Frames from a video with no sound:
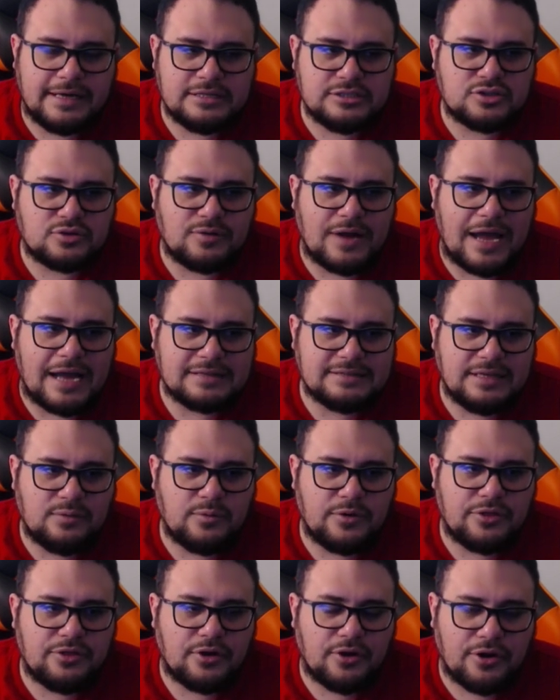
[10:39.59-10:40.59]

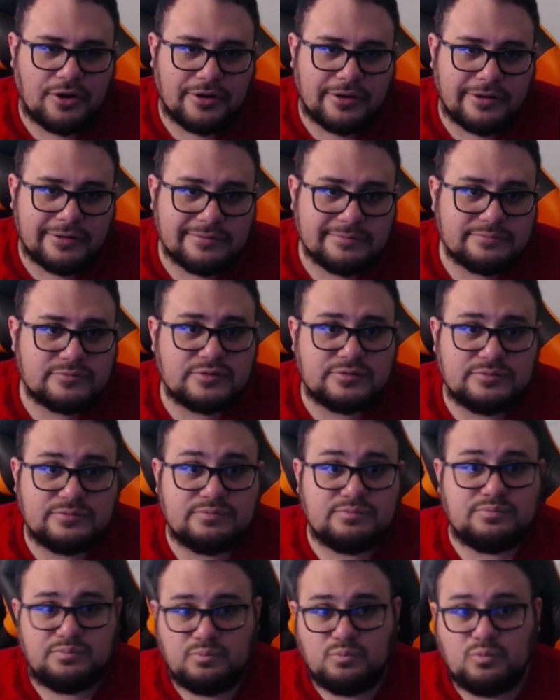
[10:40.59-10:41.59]
interacting with her,
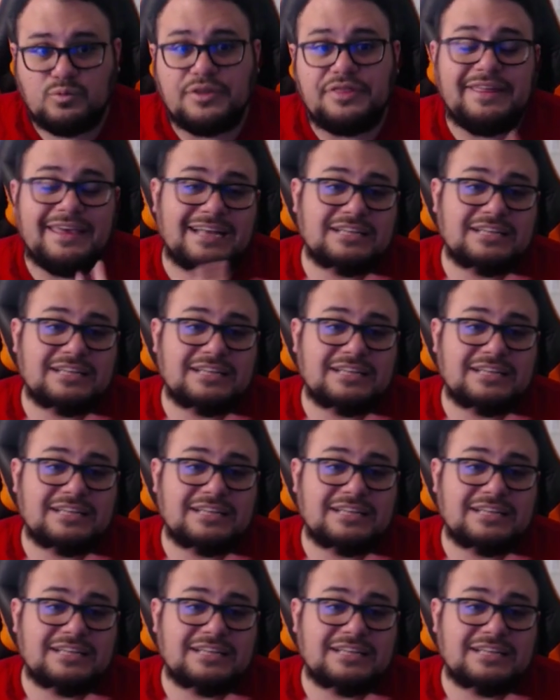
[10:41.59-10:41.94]
with